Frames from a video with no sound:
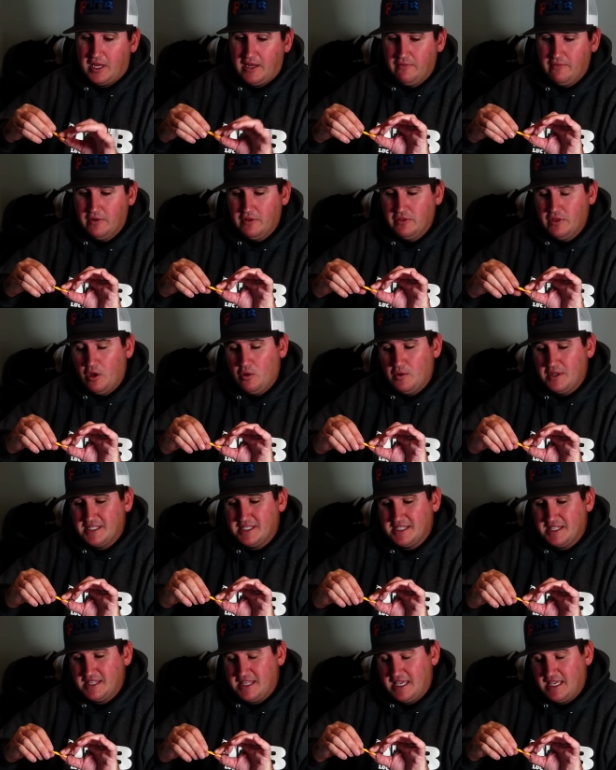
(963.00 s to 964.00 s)
even though it's
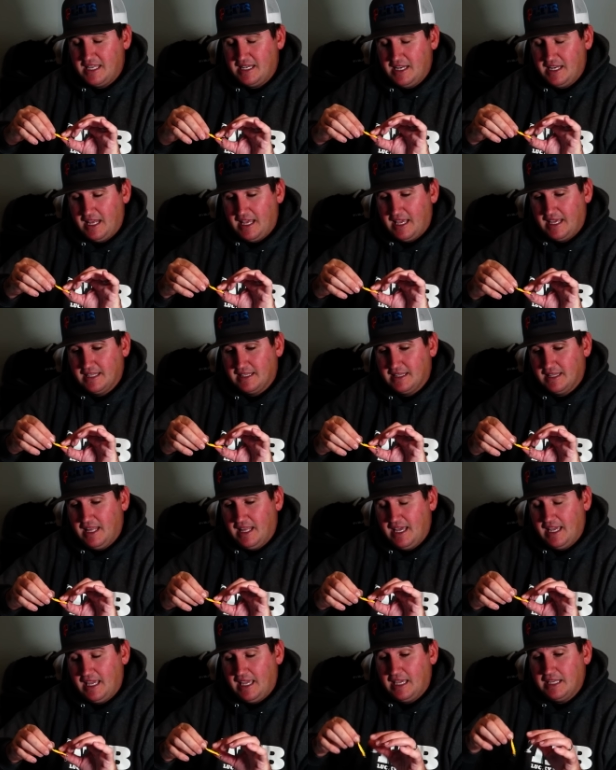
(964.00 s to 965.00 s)
thin and
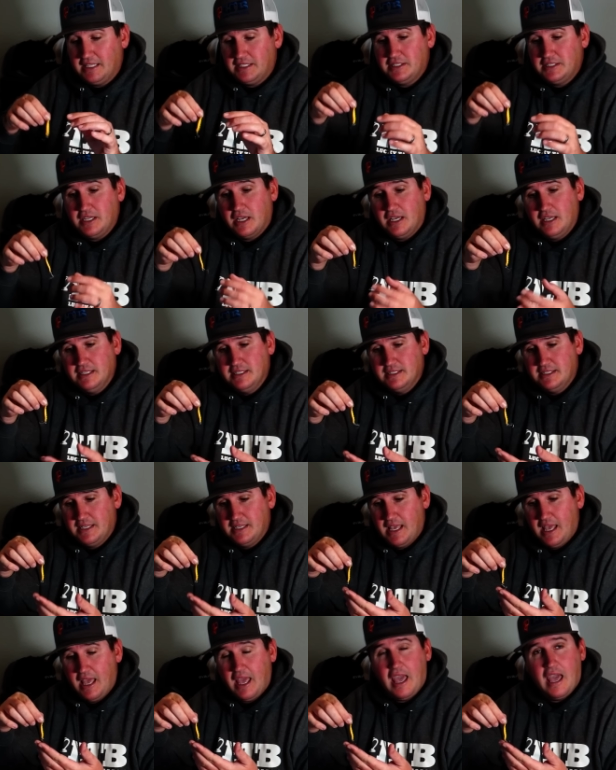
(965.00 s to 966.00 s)
light, it
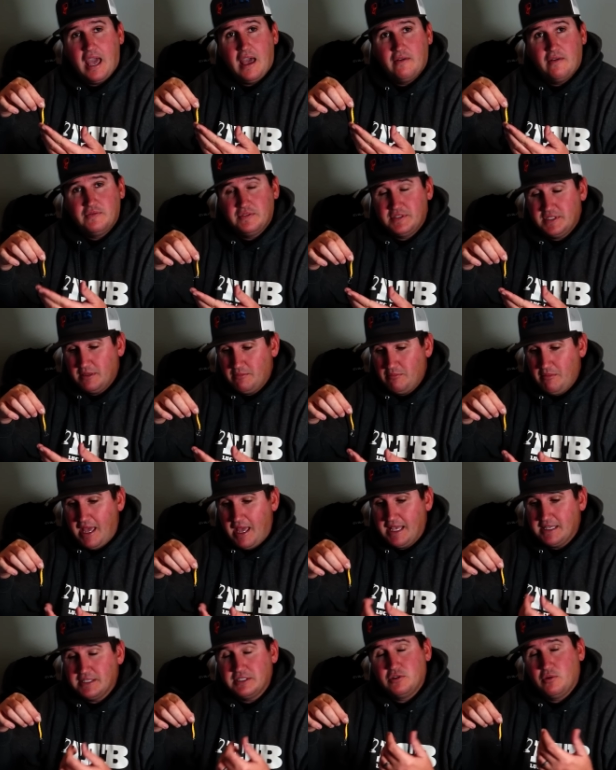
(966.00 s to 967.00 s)
does have some
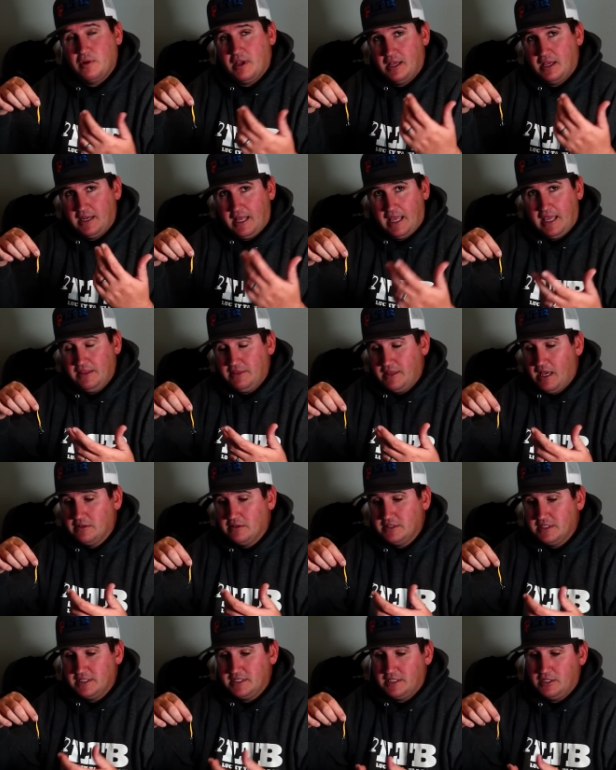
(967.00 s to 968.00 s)
mass to it. An eighth
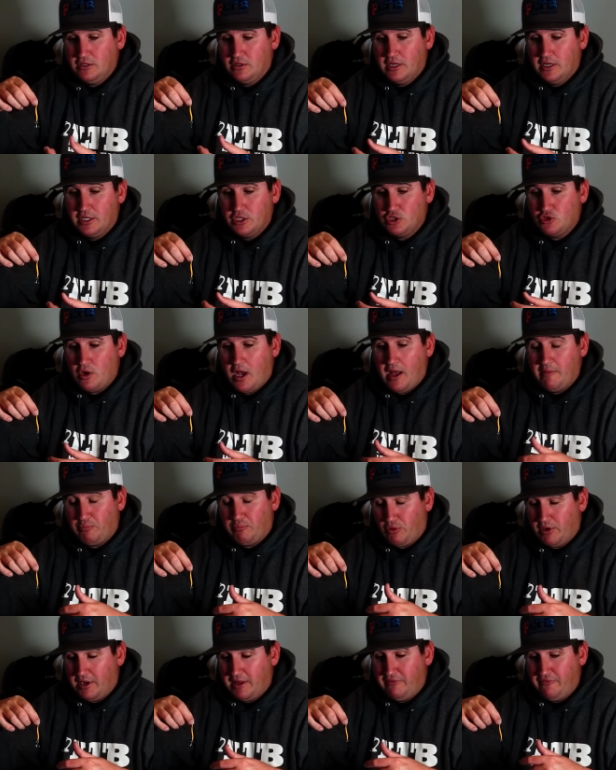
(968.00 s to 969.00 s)
ounce is still gonna drop
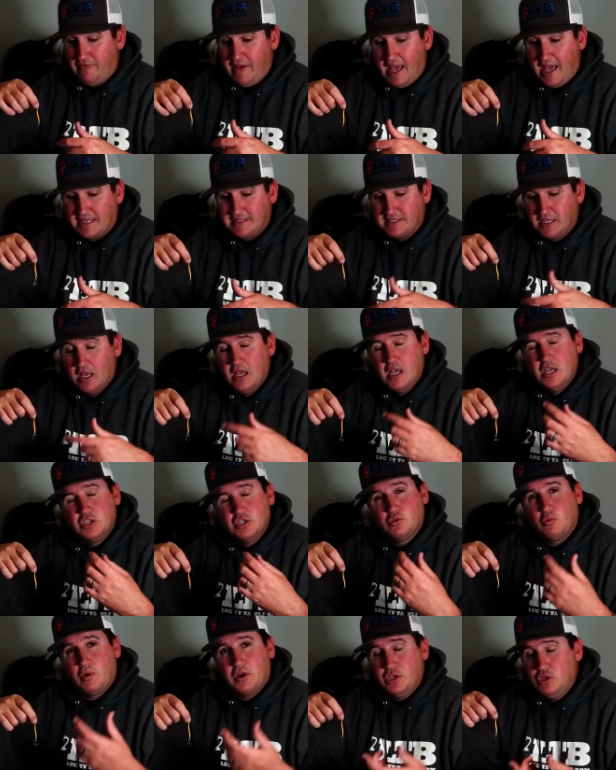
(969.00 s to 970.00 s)
pretty fast
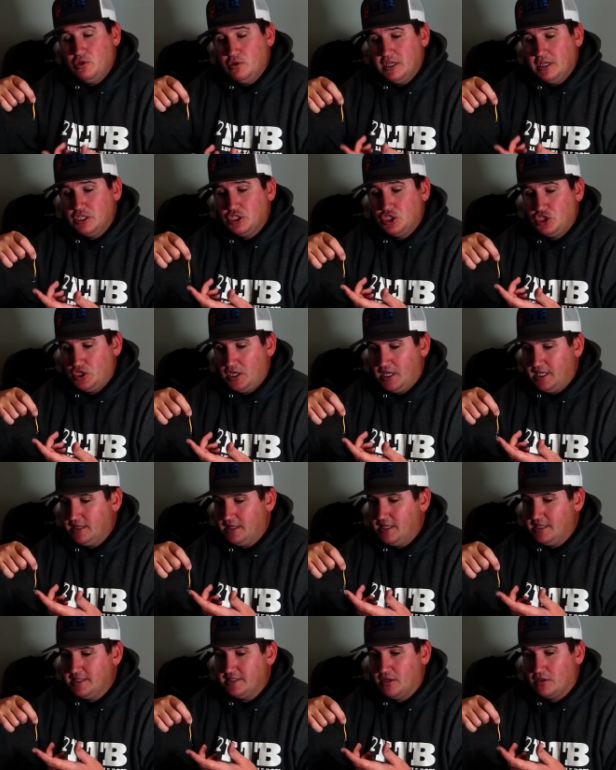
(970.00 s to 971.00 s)
to where you could jig this